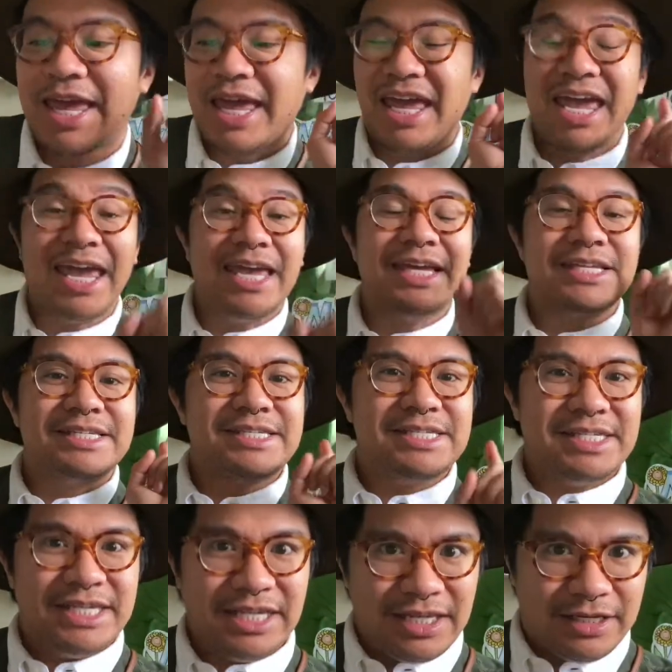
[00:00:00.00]

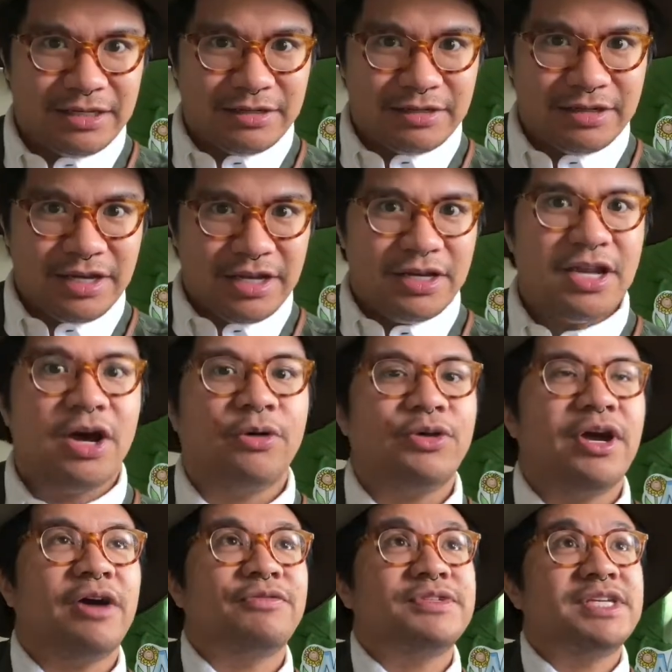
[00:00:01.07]
18. Now you
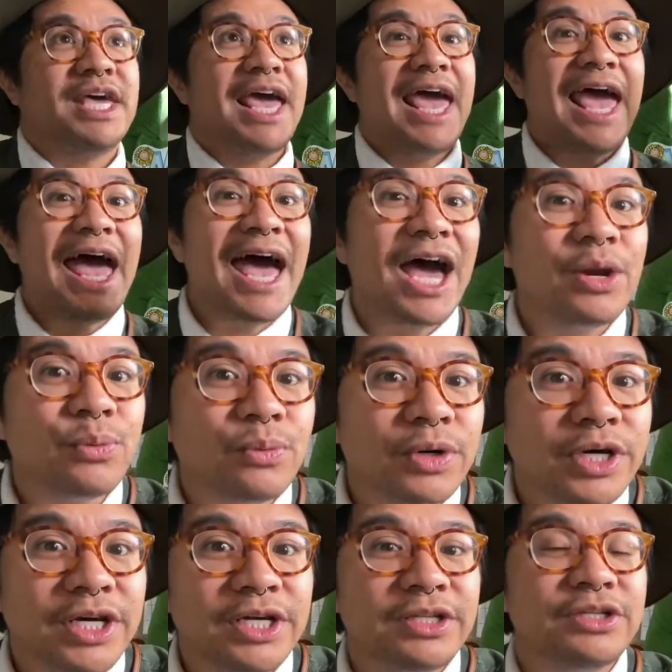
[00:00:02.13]
have to add
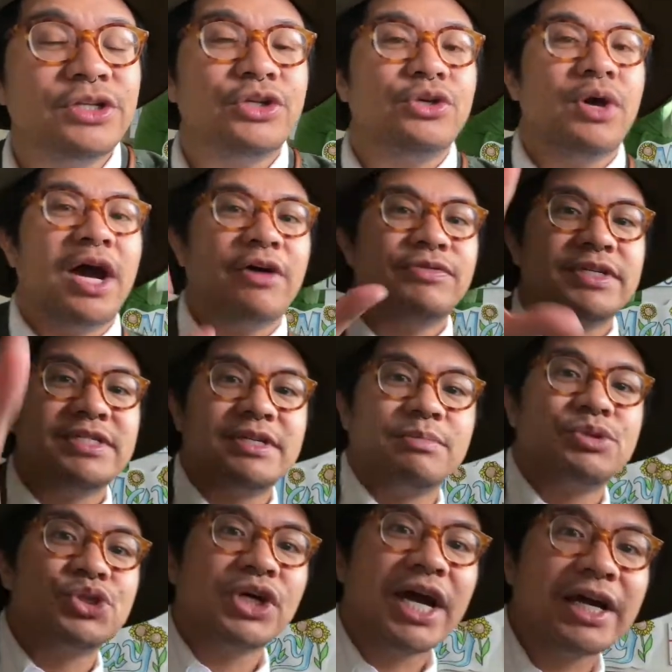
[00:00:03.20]
1, you have to
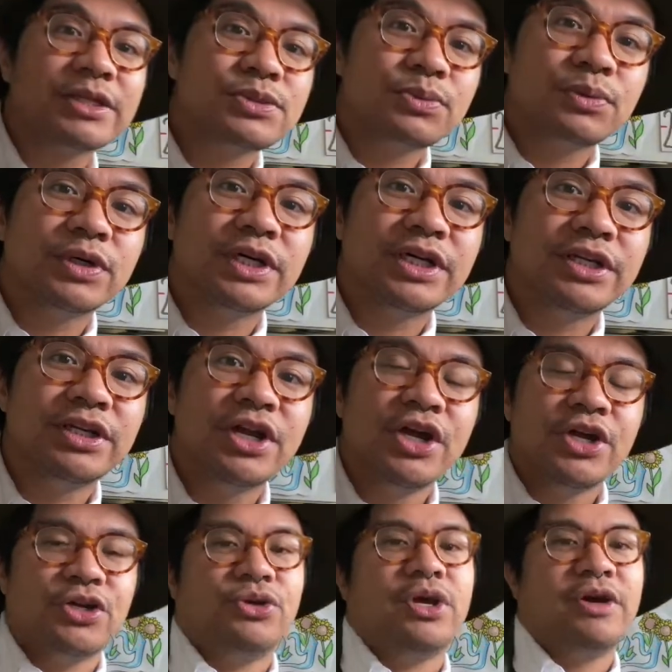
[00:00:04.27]
subtract 1,
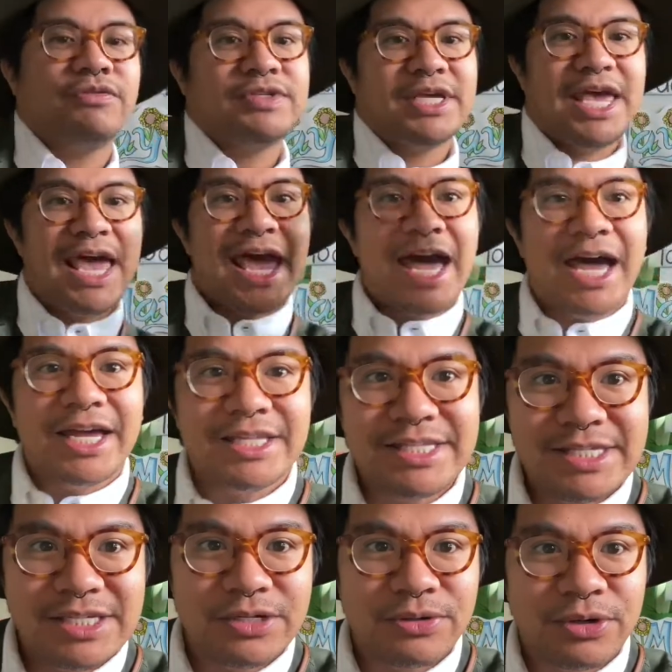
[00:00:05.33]
you have to add
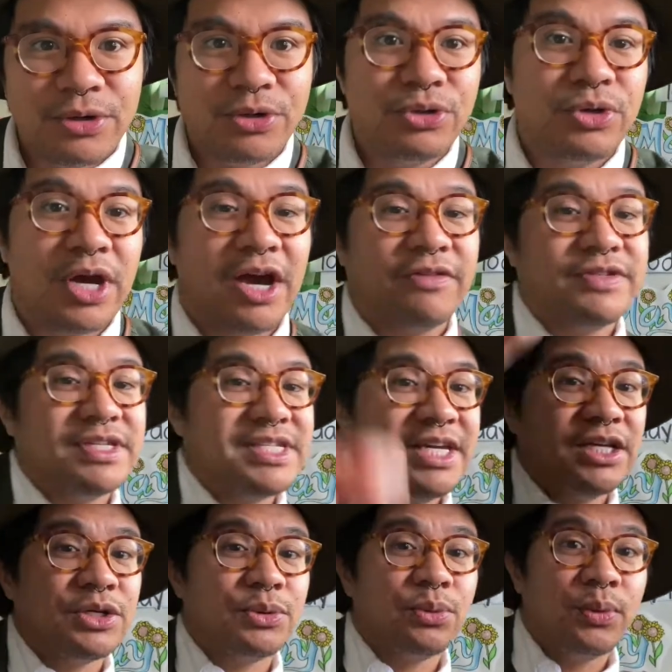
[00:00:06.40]
0, you have to take
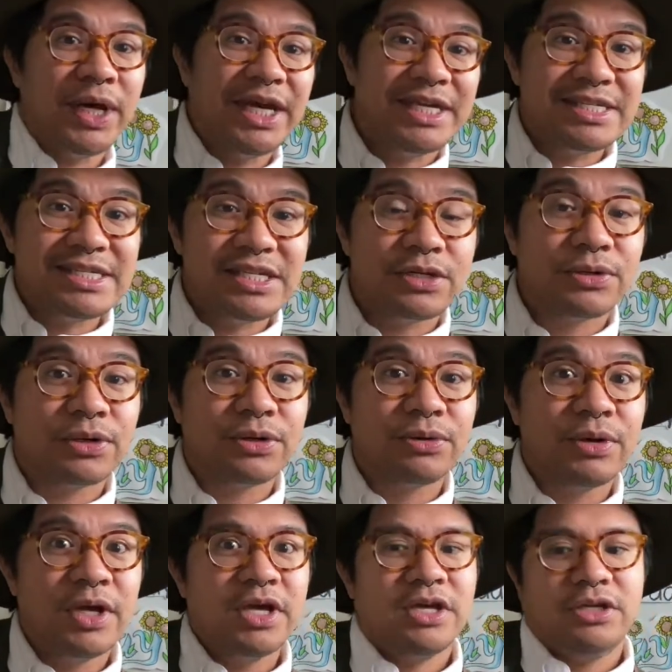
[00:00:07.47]
away 0.
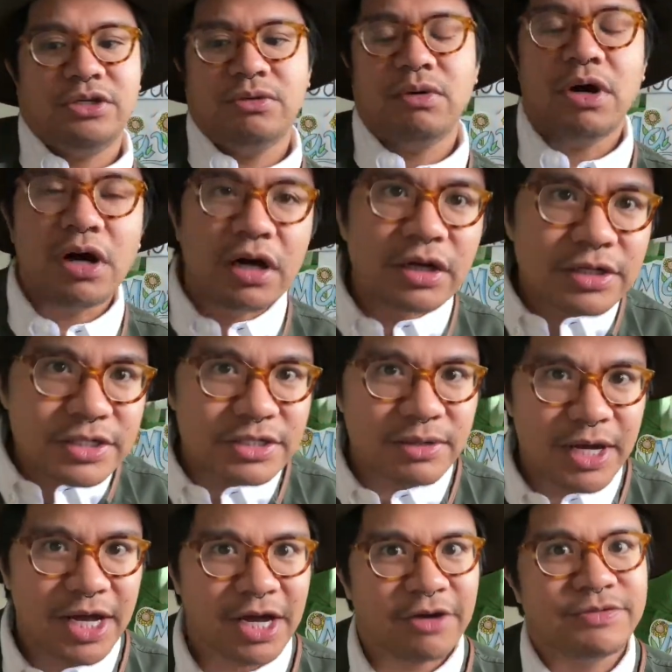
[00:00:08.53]
You also
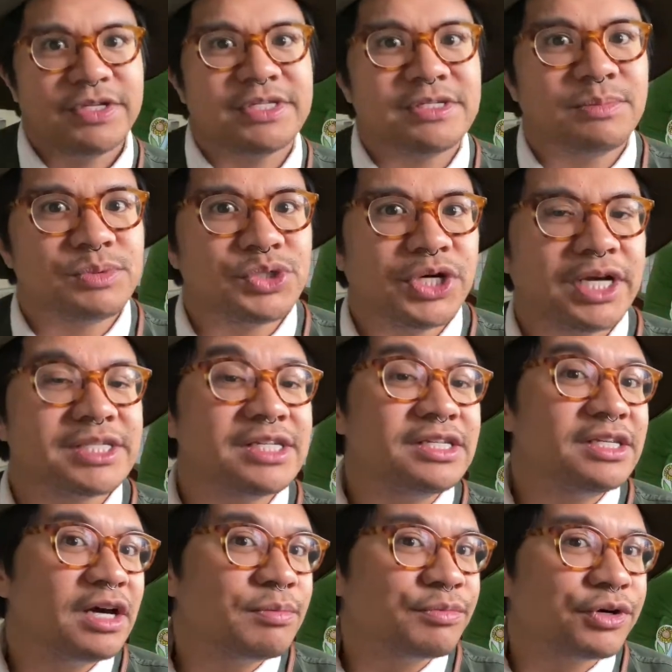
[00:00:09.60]
have to subtract a
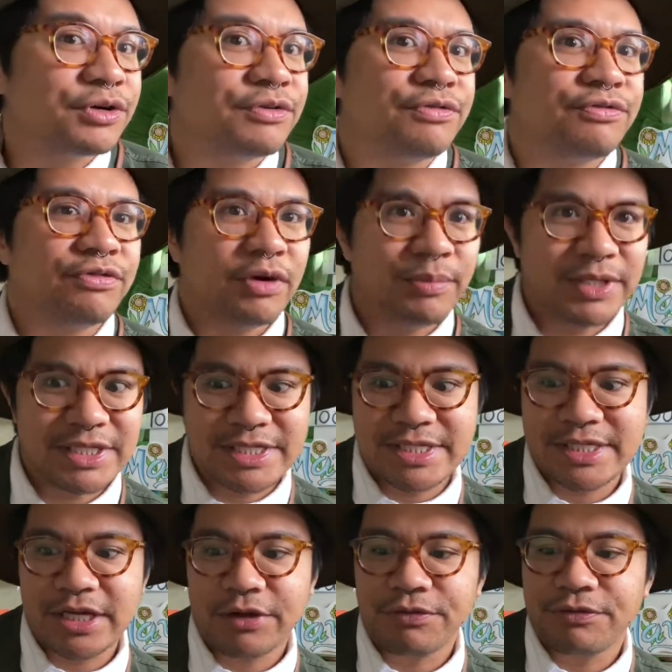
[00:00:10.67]
number from
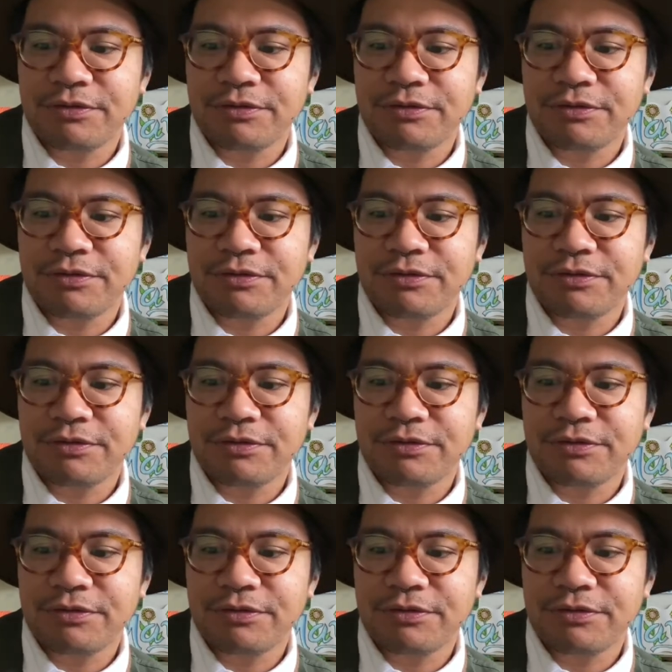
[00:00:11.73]
itself.